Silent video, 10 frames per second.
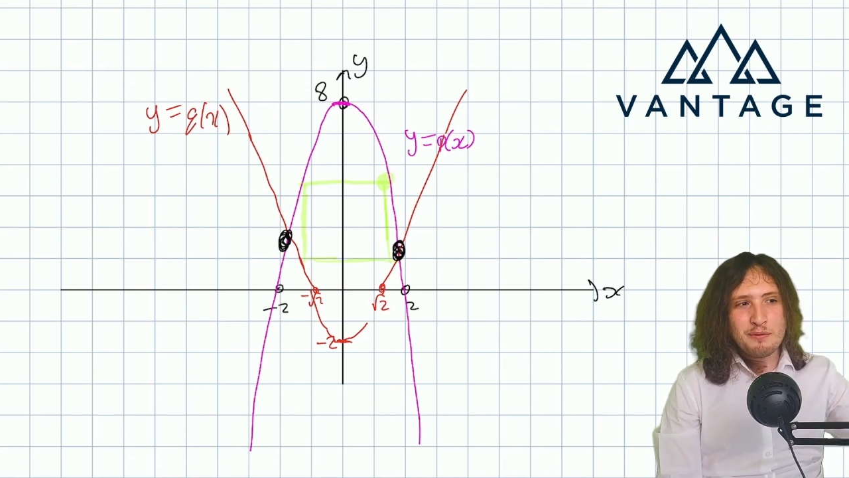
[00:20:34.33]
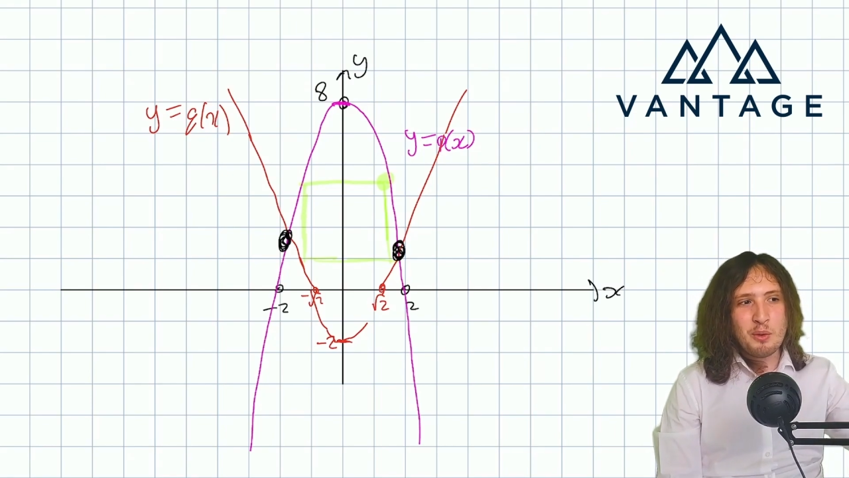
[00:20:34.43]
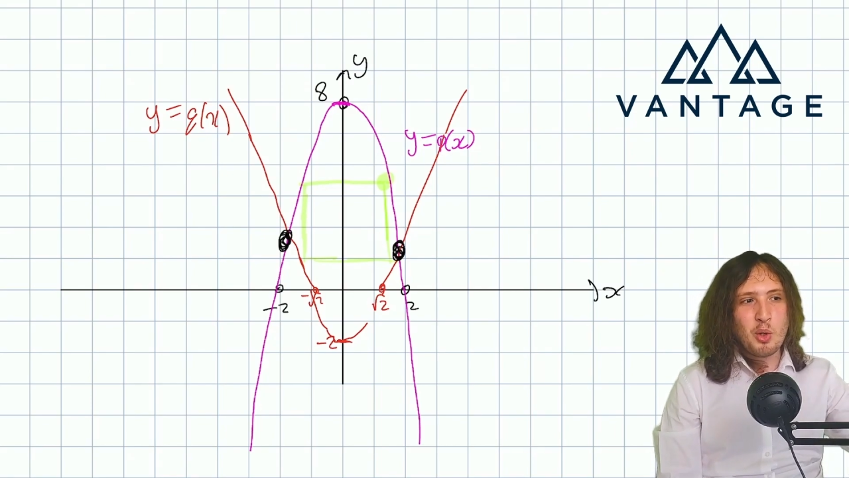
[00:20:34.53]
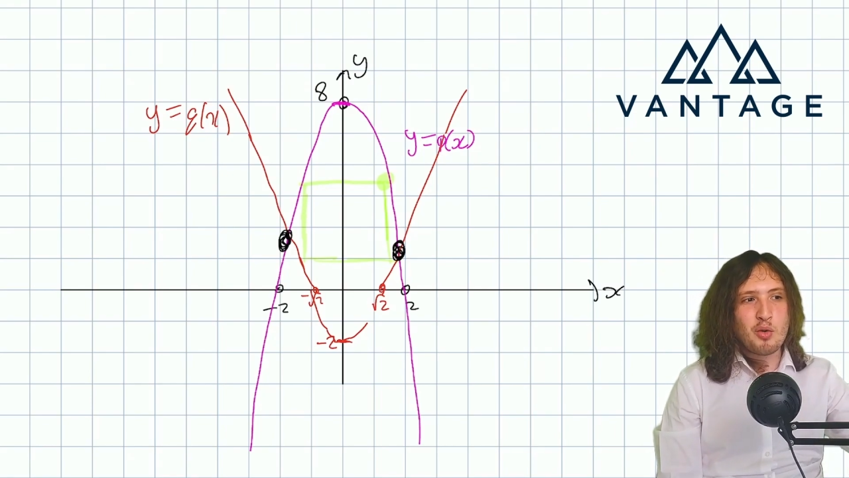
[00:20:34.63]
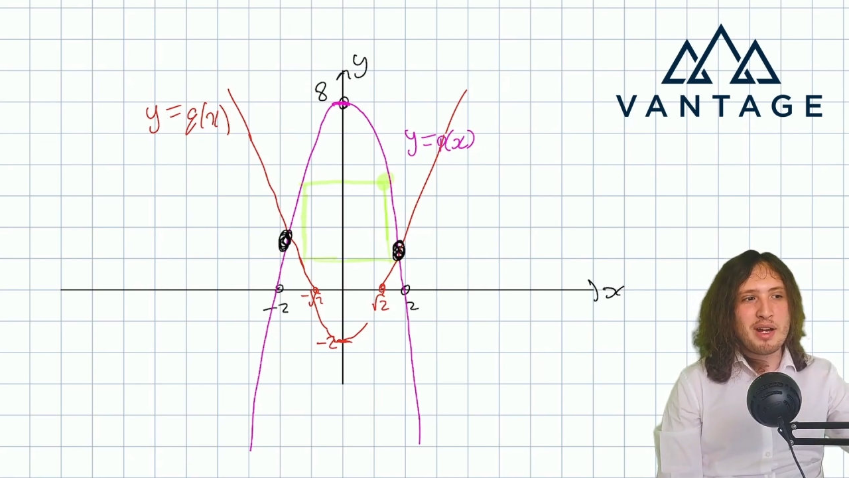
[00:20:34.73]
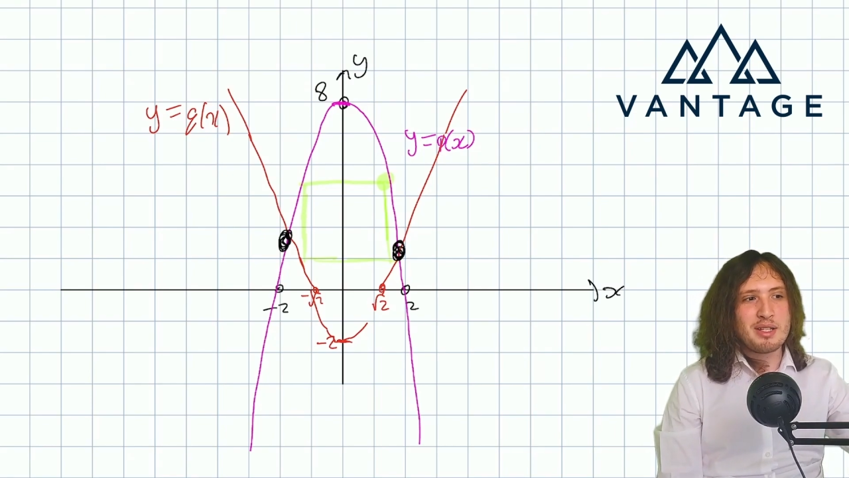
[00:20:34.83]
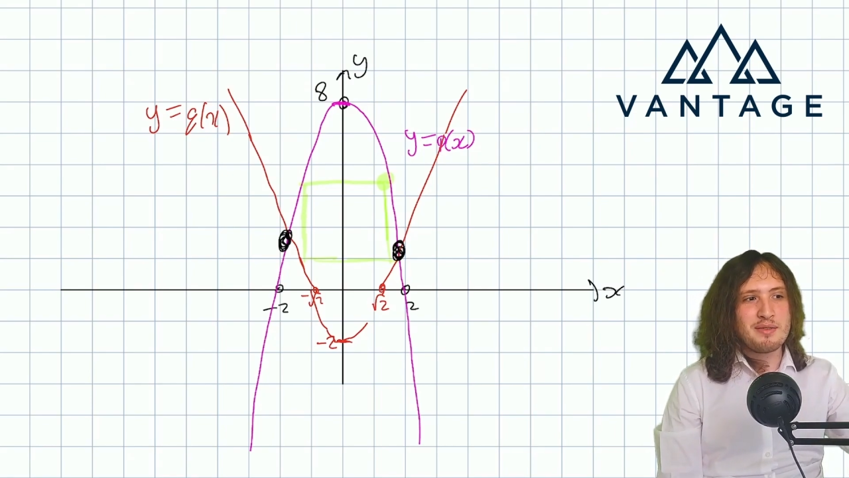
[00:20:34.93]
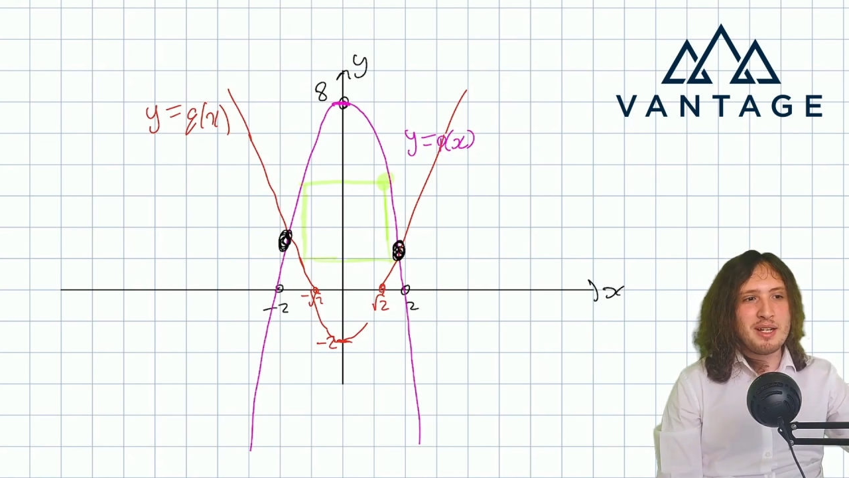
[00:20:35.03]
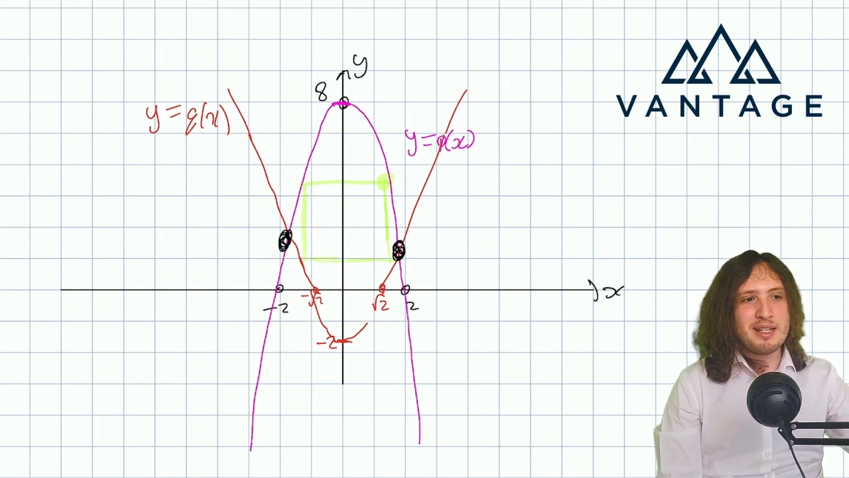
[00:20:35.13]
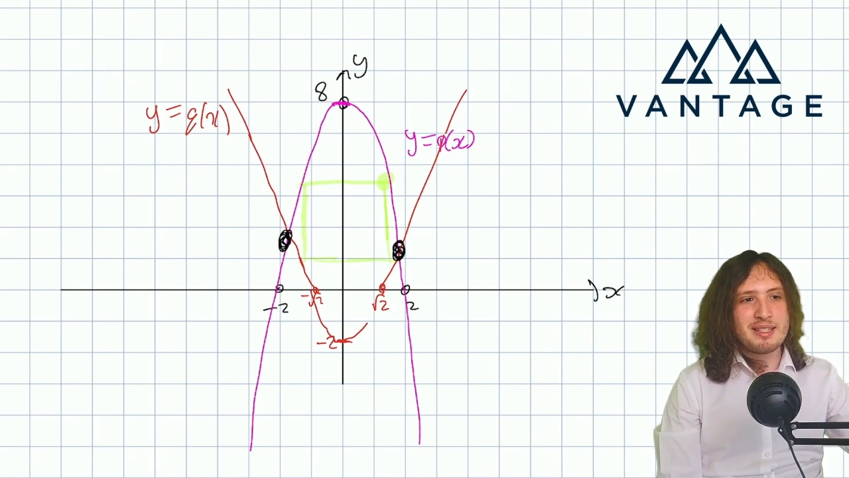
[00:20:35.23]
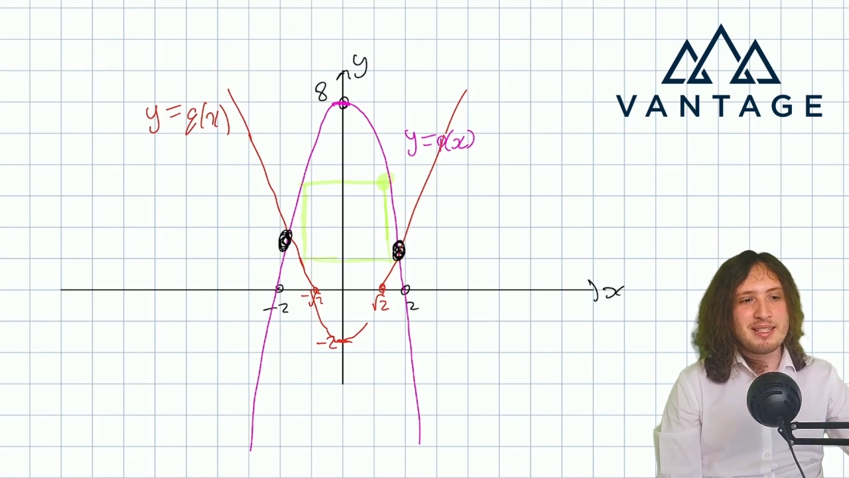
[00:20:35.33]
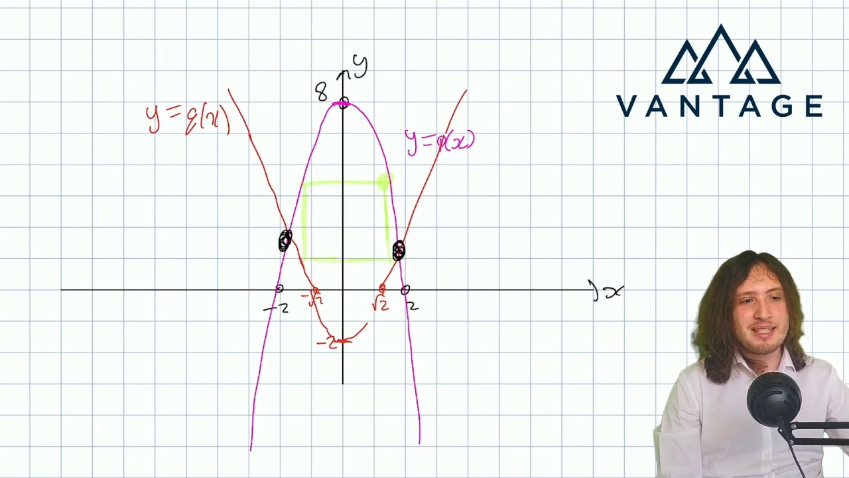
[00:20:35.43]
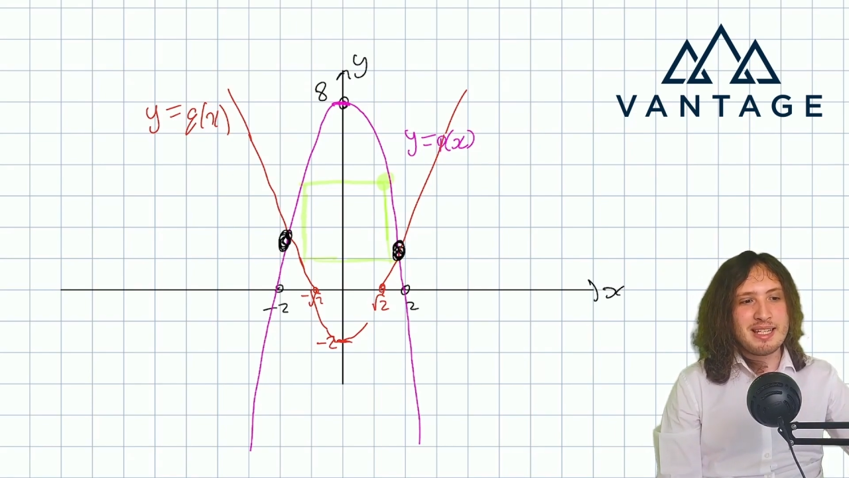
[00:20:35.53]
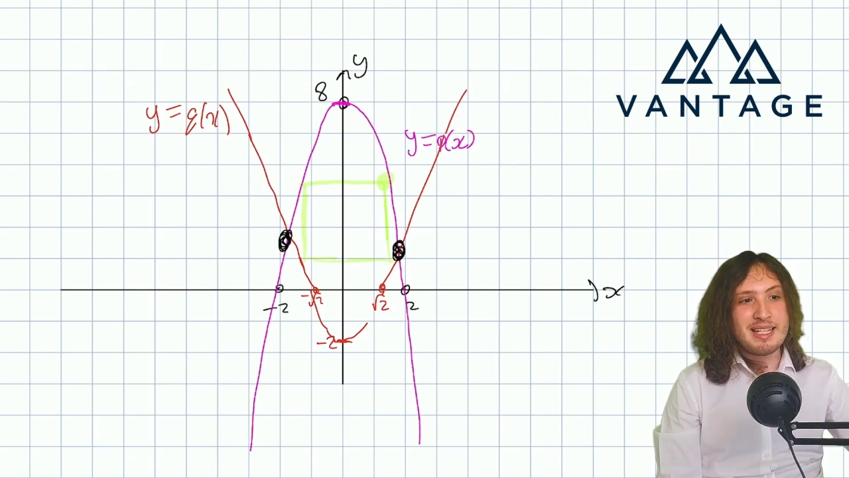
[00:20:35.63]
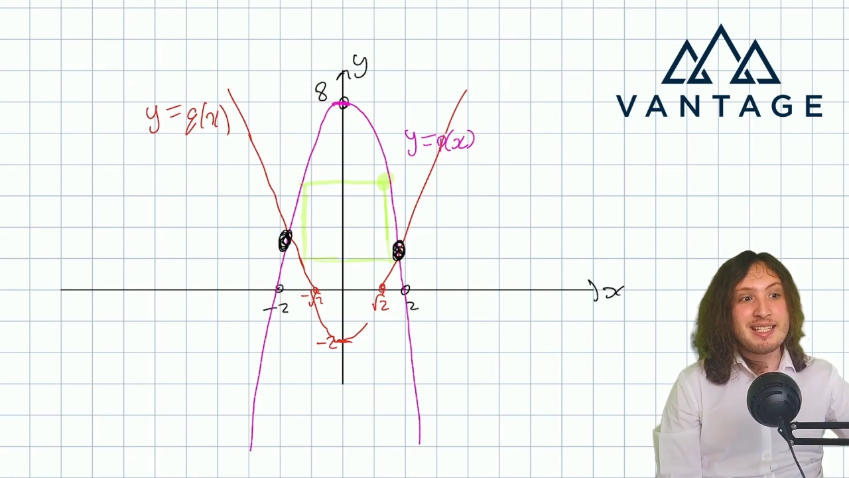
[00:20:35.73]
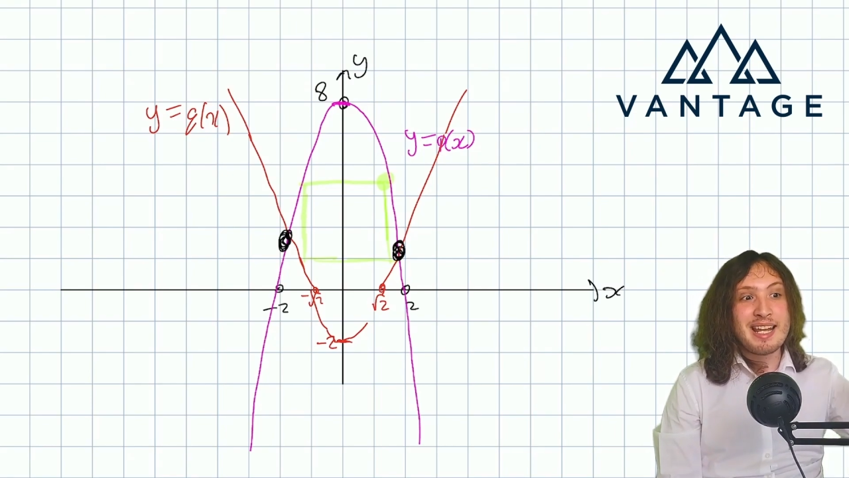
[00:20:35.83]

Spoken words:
4 other vertices